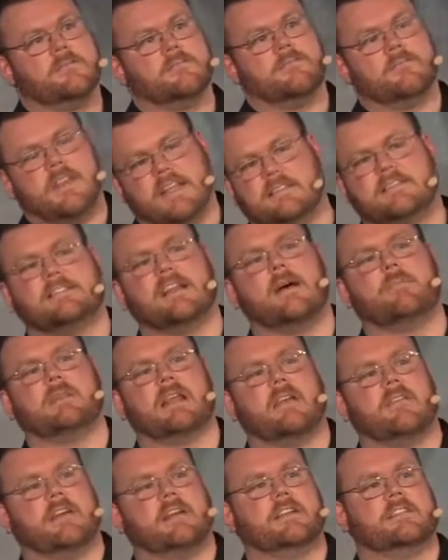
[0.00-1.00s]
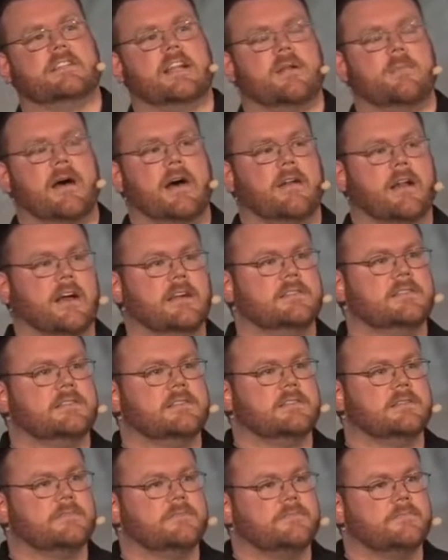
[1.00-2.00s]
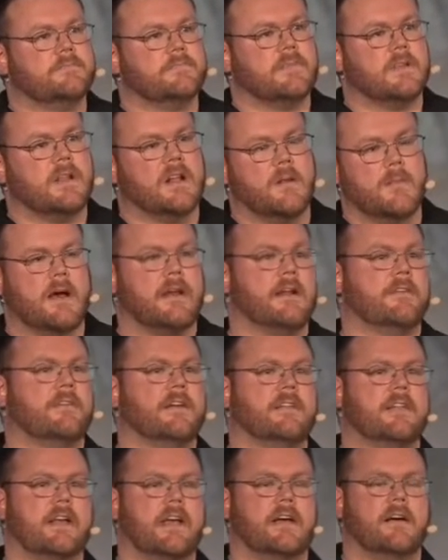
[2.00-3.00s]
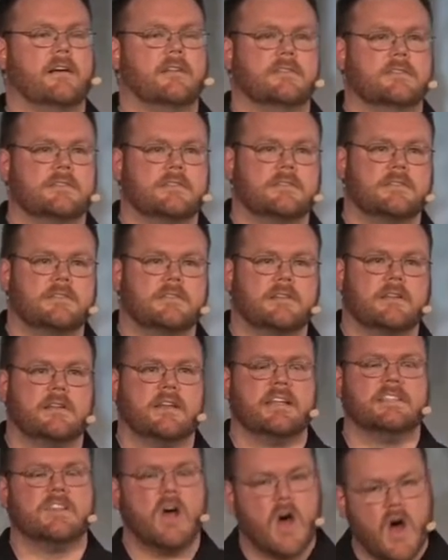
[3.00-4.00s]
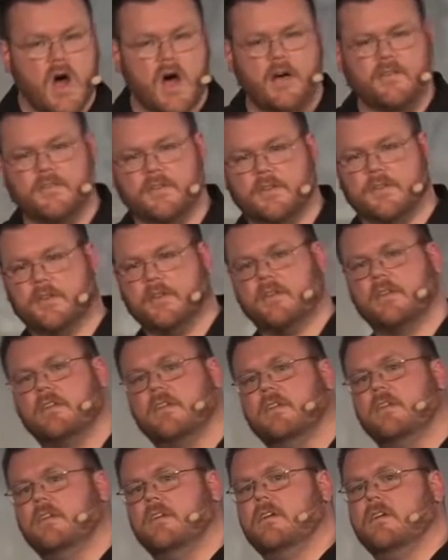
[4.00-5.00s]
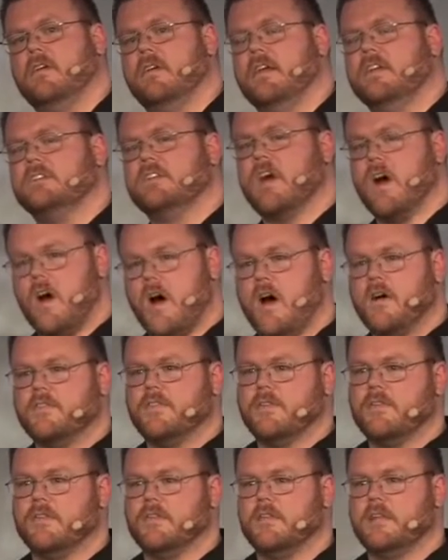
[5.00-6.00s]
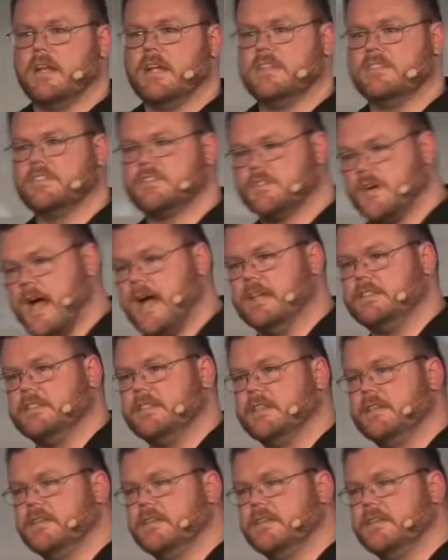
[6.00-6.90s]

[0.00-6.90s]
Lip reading: They stopped giving a shit about us and about everything else. It's awful. It's awful, and it's tragic.